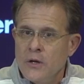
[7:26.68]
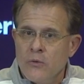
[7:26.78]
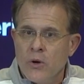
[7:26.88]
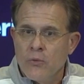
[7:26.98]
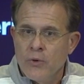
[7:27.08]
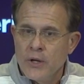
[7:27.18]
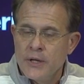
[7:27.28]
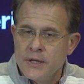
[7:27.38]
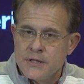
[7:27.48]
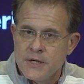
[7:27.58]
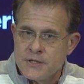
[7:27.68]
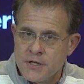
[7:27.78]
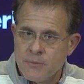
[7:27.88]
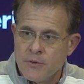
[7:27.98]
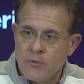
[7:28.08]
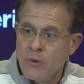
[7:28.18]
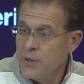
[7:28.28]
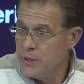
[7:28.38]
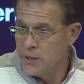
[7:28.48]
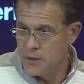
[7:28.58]
it? Well, really, it's similar to what
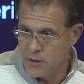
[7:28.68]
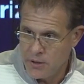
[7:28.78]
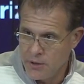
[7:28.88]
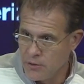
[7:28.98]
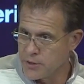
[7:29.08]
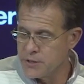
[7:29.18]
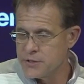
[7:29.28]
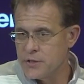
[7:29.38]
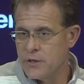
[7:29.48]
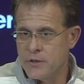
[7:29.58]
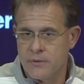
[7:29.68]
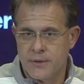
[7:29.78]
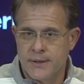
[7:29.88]
we did in Arkansas.